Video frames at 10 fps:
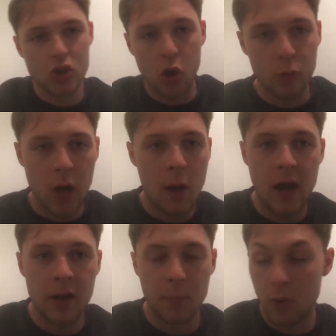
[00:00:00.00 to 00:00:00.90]
Tottenham come
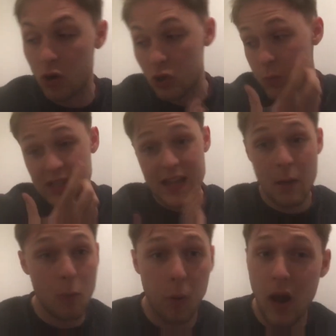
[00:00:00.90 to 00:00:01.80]
out the blocks. West
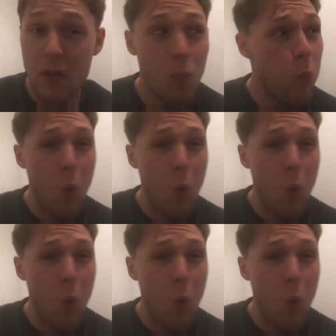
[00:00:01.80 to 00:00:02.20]
Ham were playing